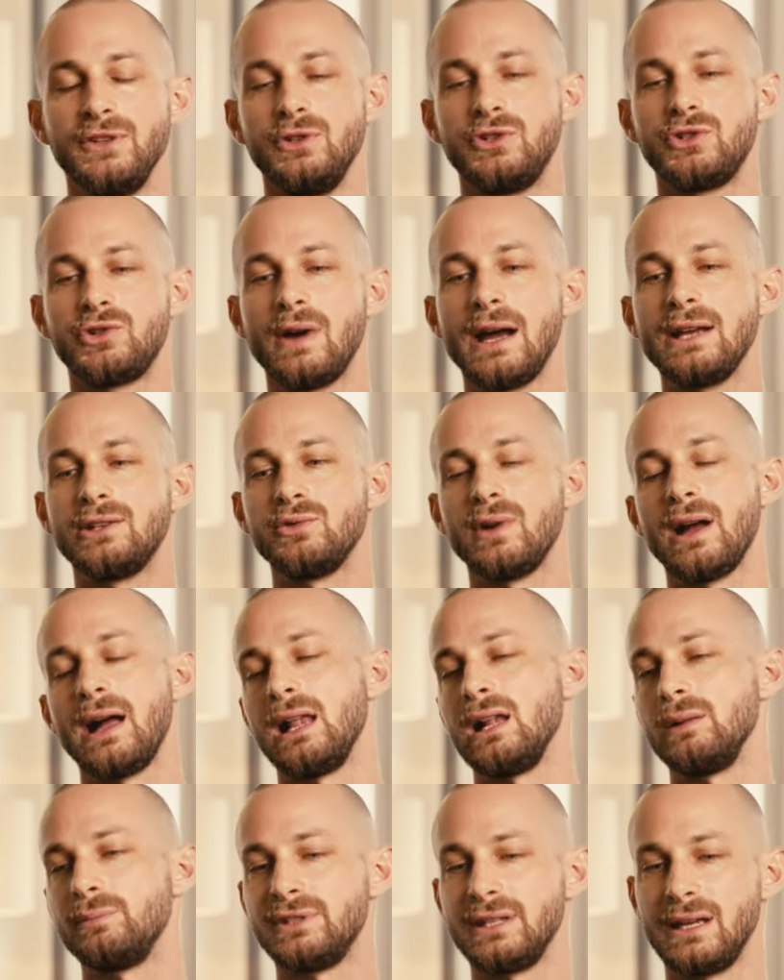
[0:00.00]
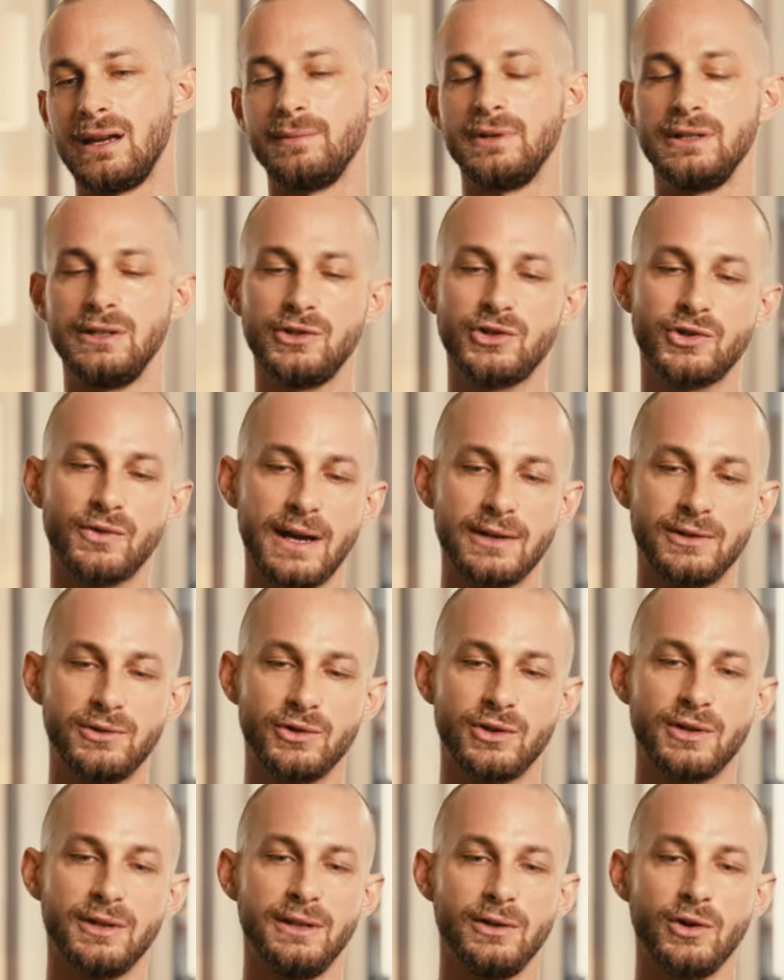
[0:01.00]
try to help them, and you try
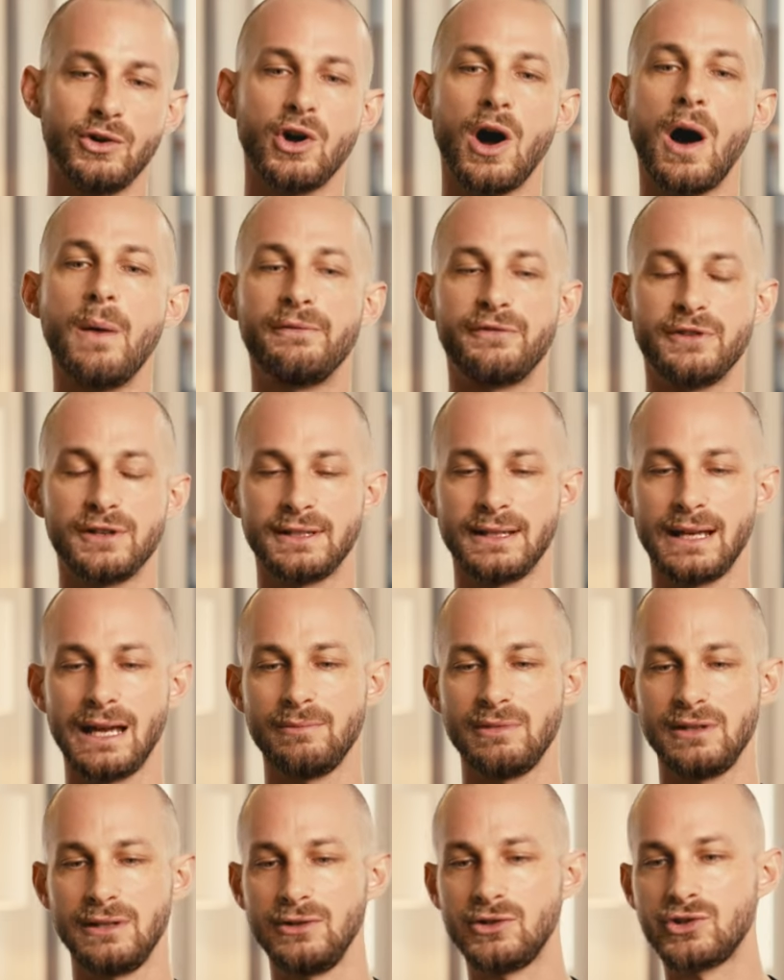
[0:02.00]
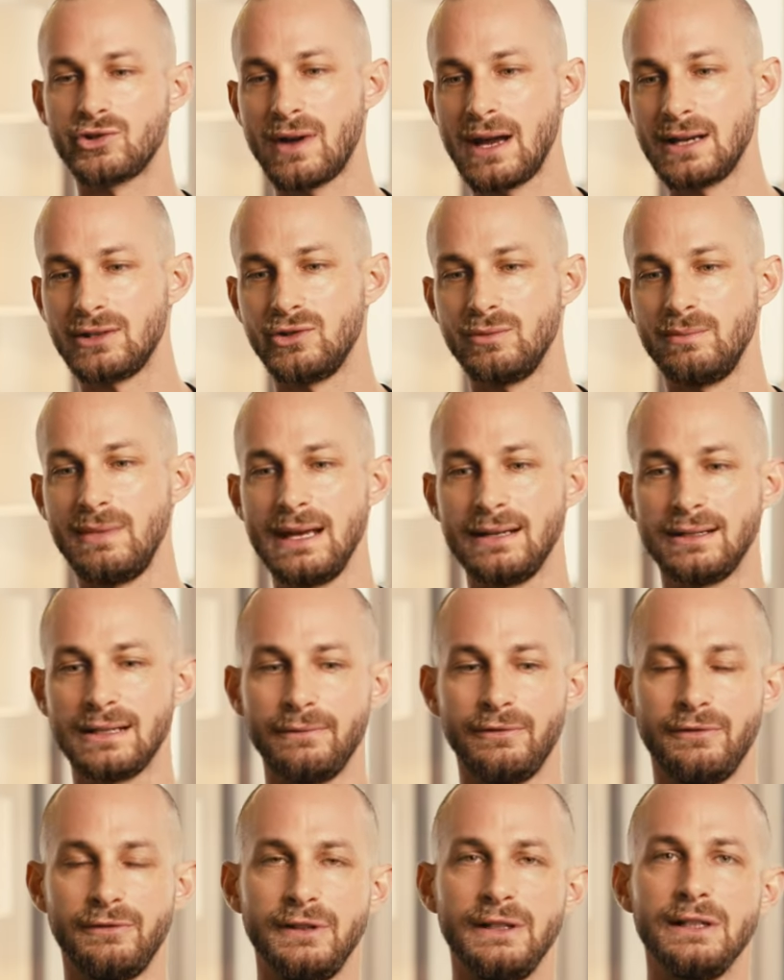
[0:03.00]
to, you know, comfort them, and you try to make
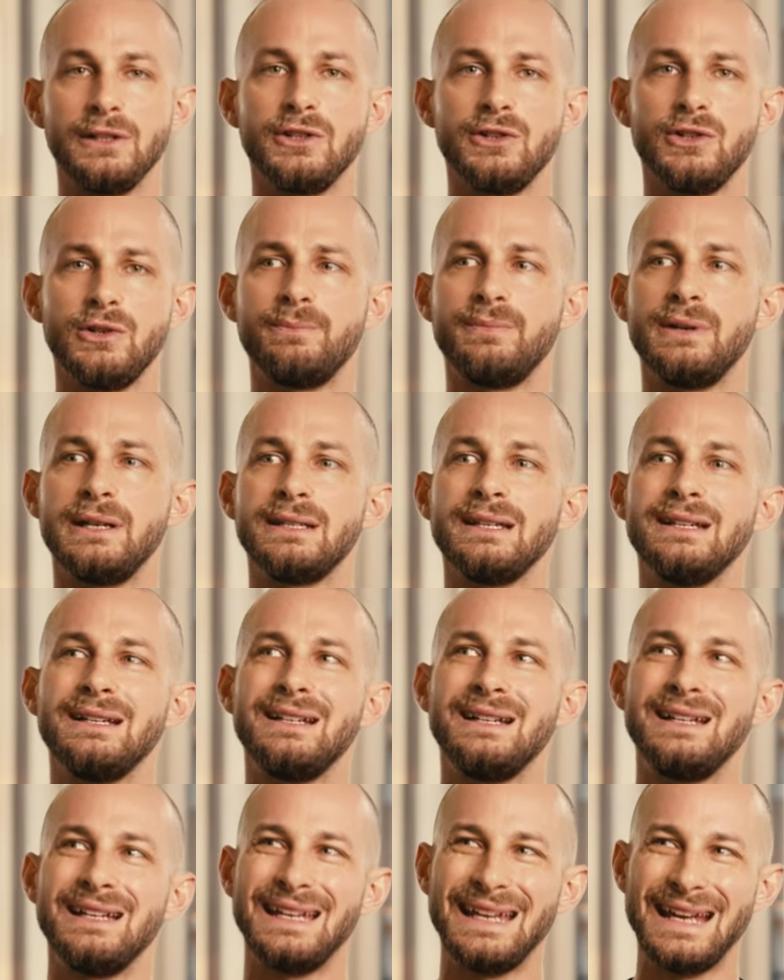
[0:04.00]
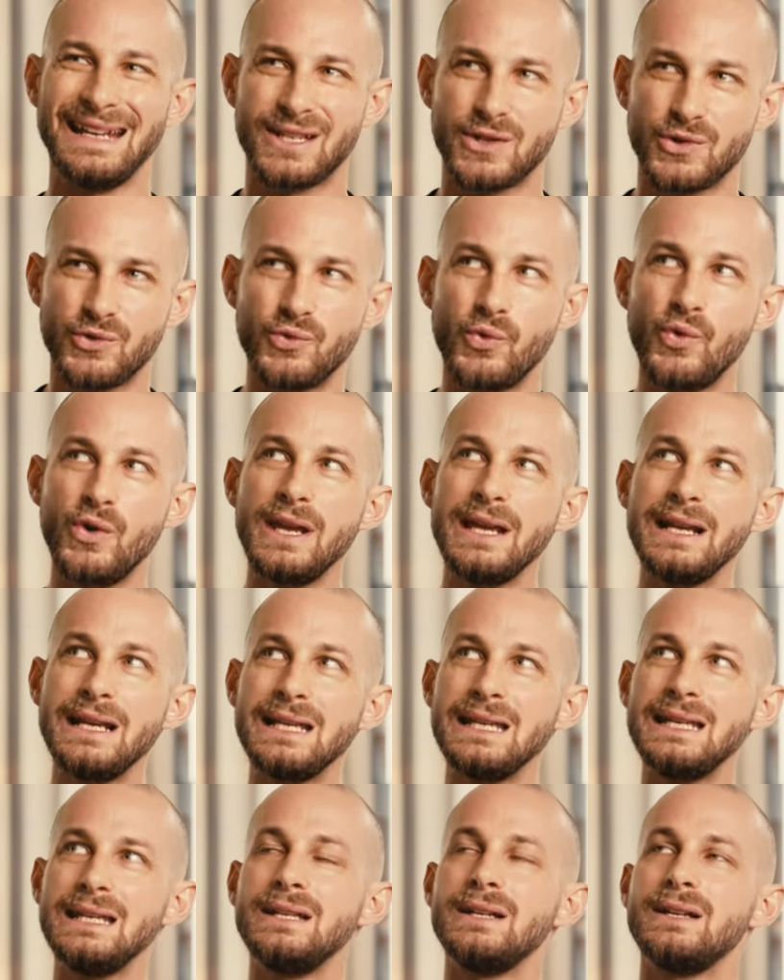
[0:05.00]
them feel good, but it's
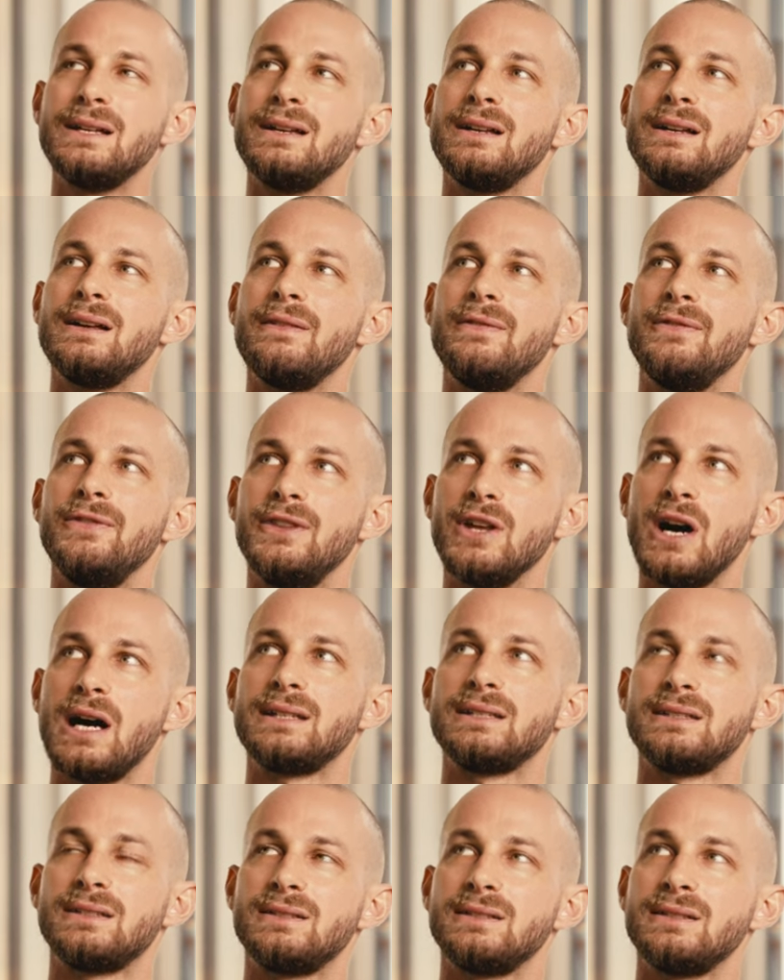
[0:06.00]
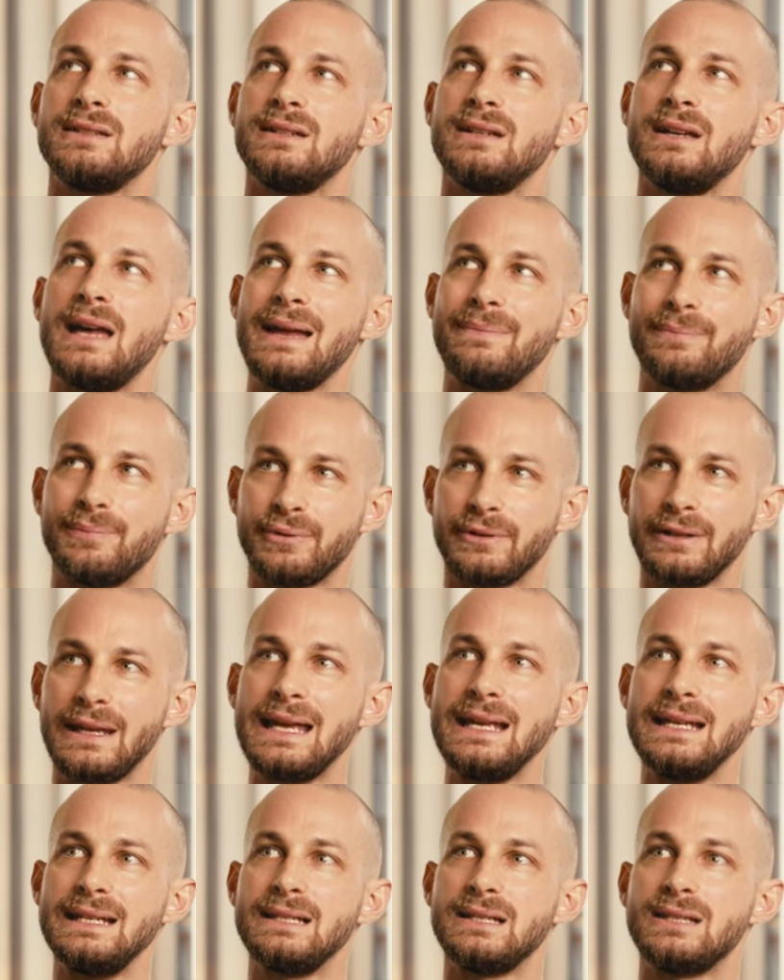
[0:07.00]
really not a
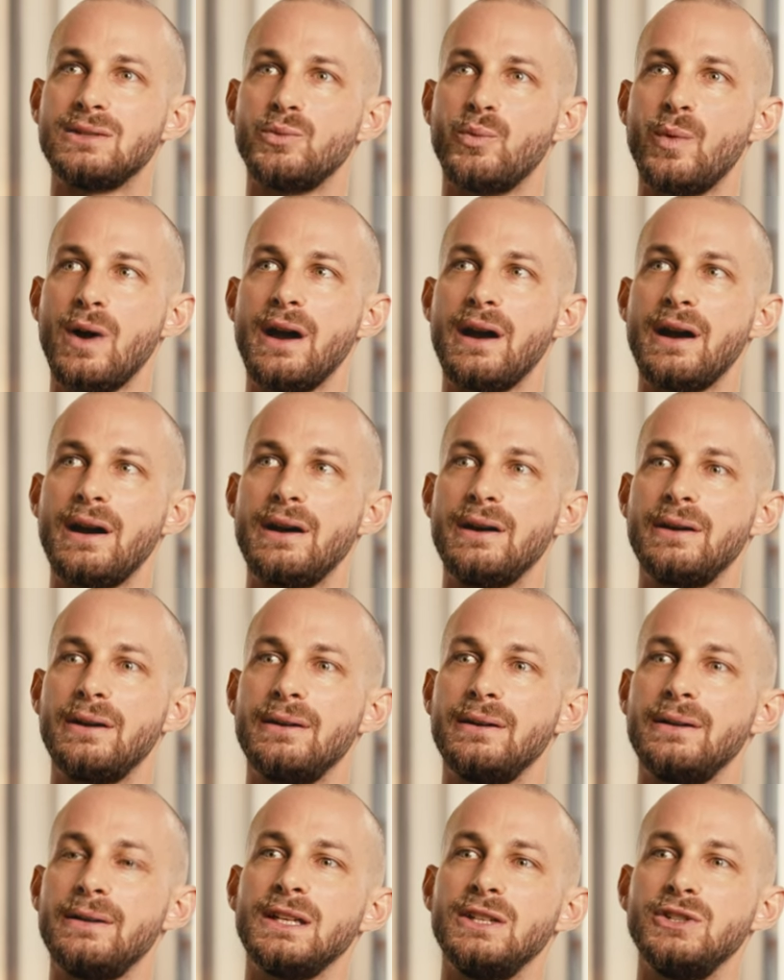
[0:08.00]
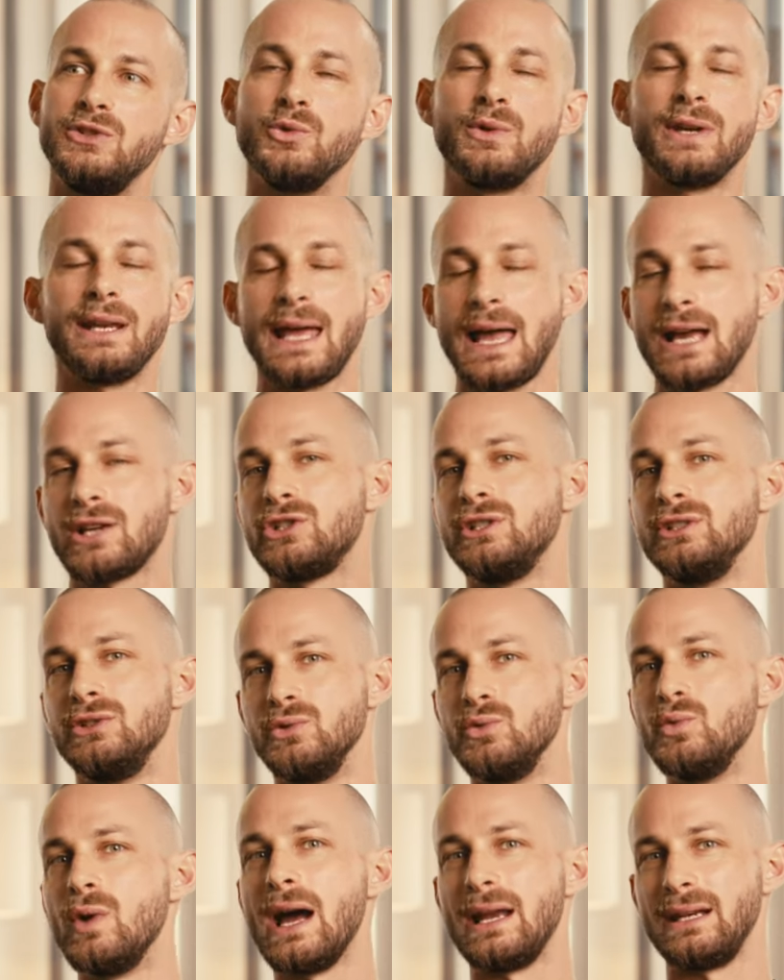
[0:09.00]
place where you can actually
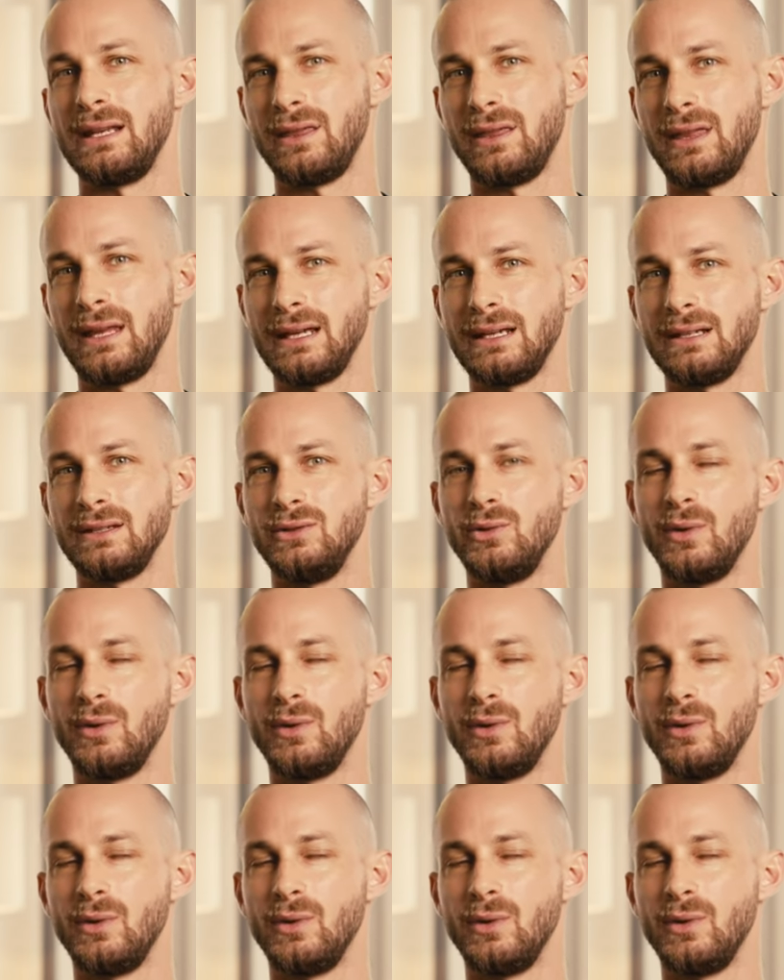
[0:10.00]
do anything.